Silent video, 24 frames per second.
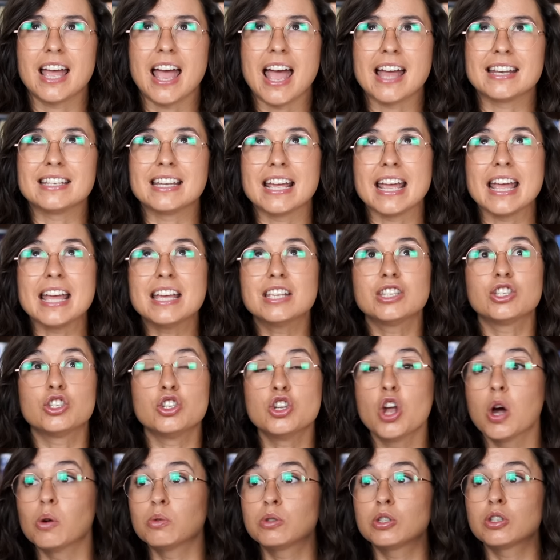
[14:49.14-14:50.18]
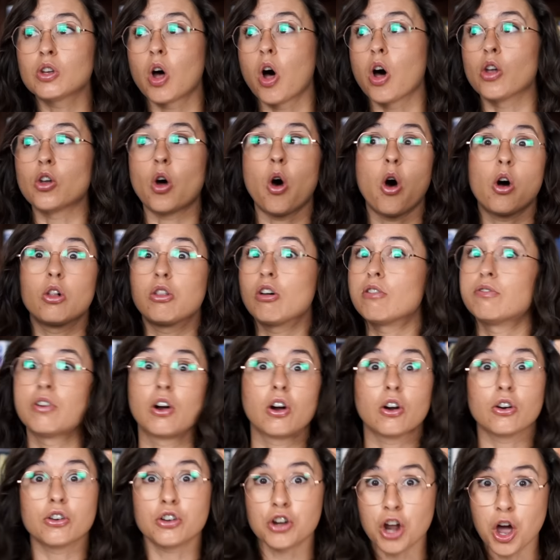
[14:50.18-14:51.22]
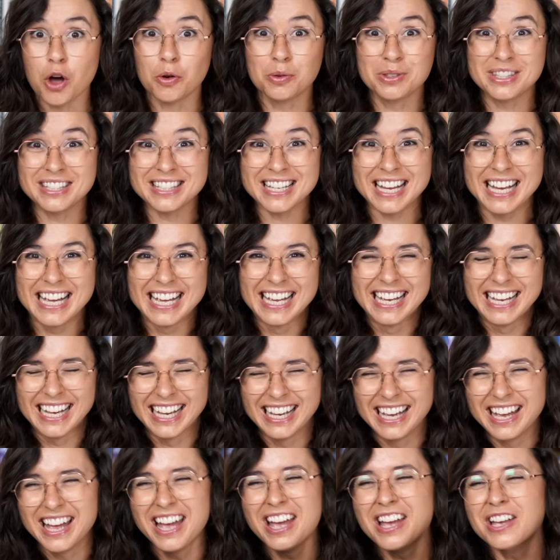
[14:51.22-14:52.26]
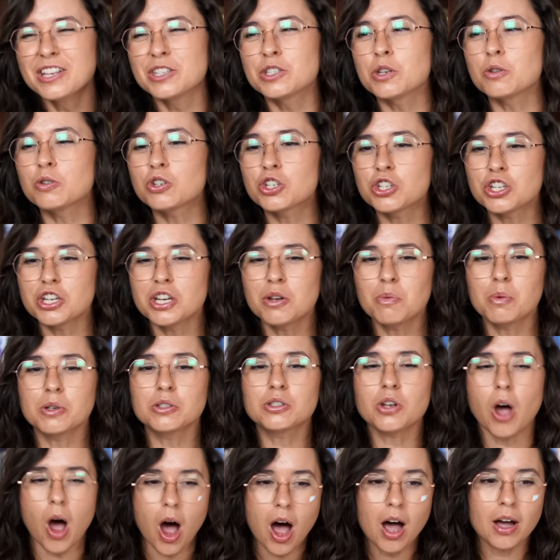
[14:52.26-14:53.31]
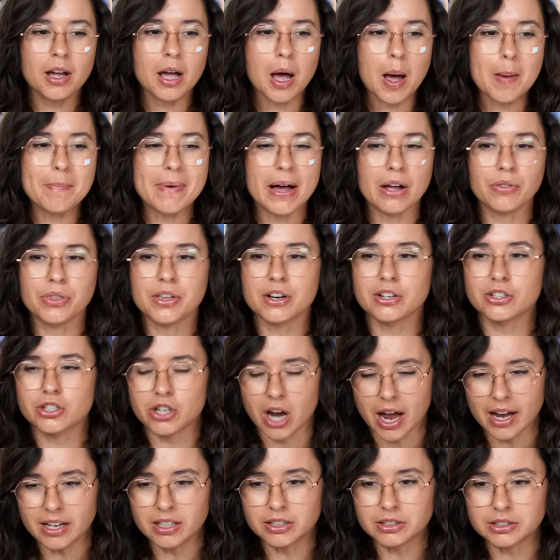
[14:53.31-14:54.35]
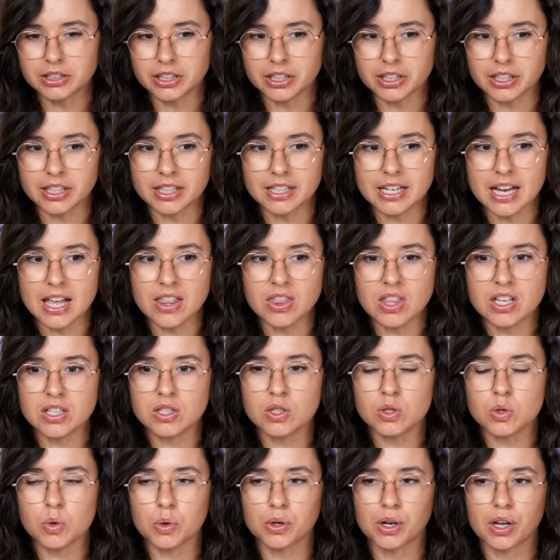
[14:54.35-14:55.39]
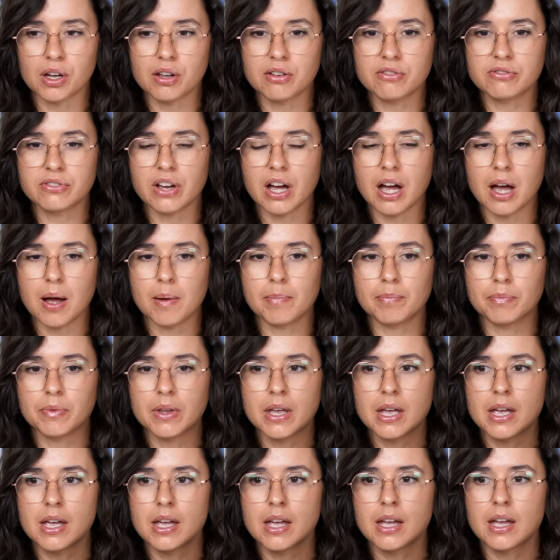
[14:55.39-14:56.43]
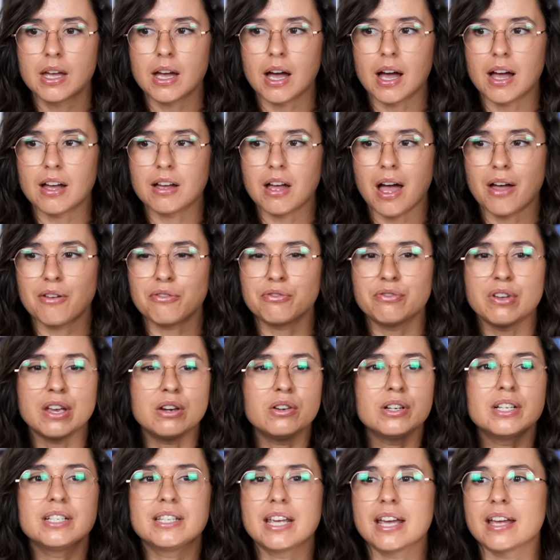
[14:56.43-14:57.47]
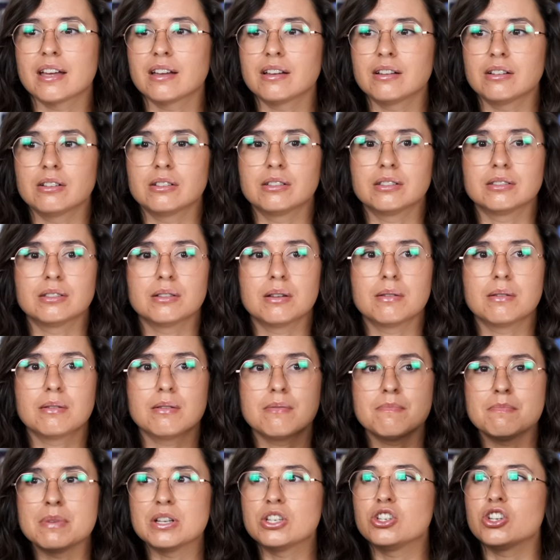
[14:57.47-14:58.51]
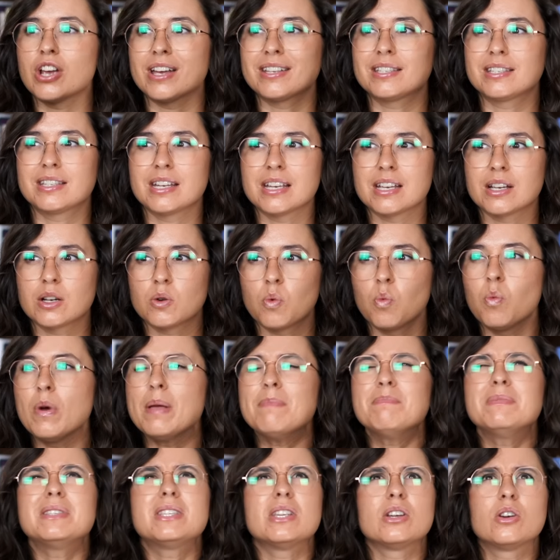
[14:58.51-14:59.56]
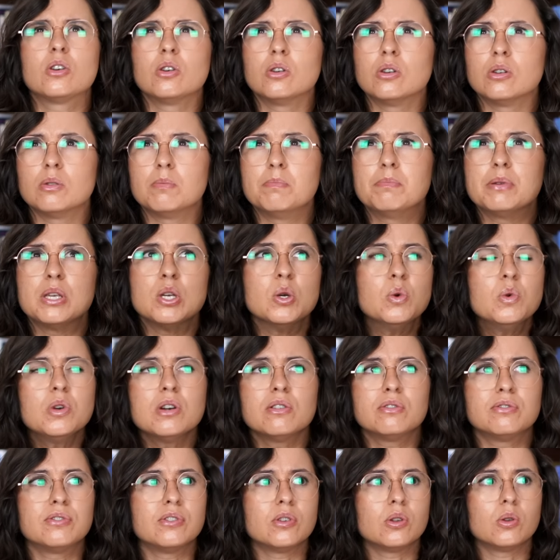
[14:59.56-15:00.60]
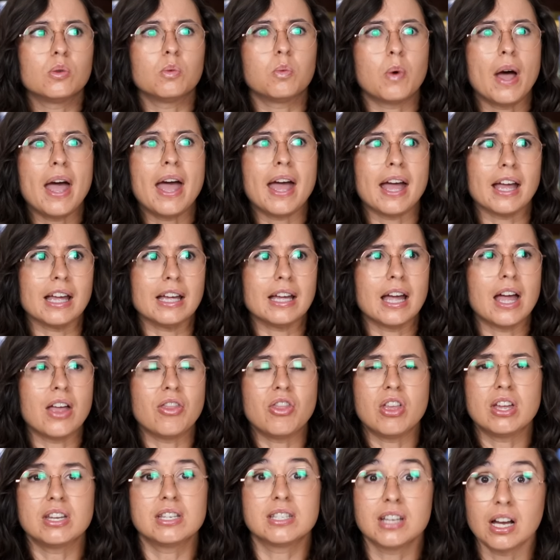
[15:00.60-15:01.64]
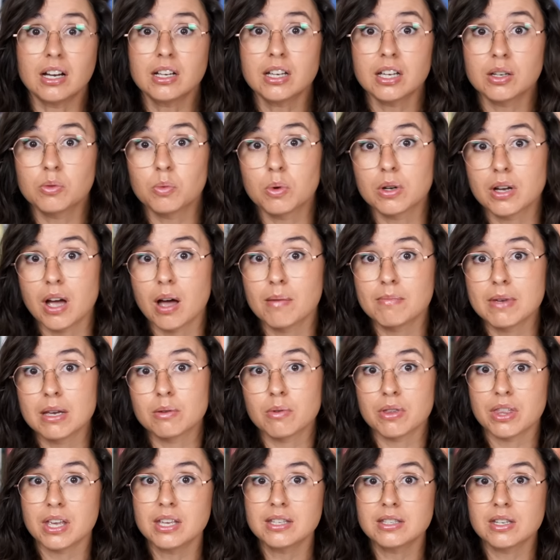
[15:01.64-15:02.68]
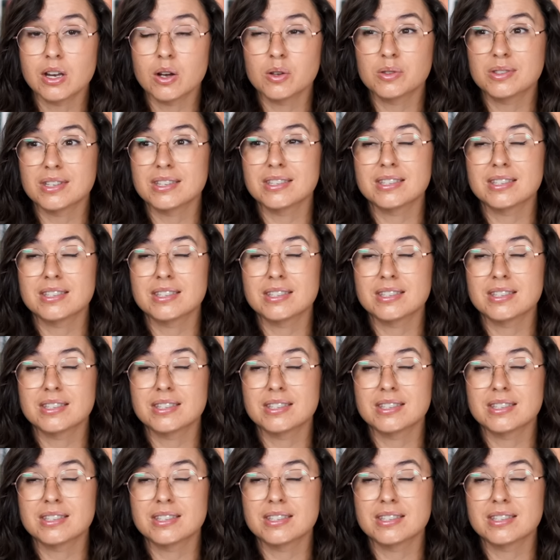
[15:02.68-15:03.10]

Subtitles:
his notes on all of her notes. So she will talk about their childhood in this sort of a fairy tale, majestic, whimsical, beautiful way, and then Duncan will come in with his notes and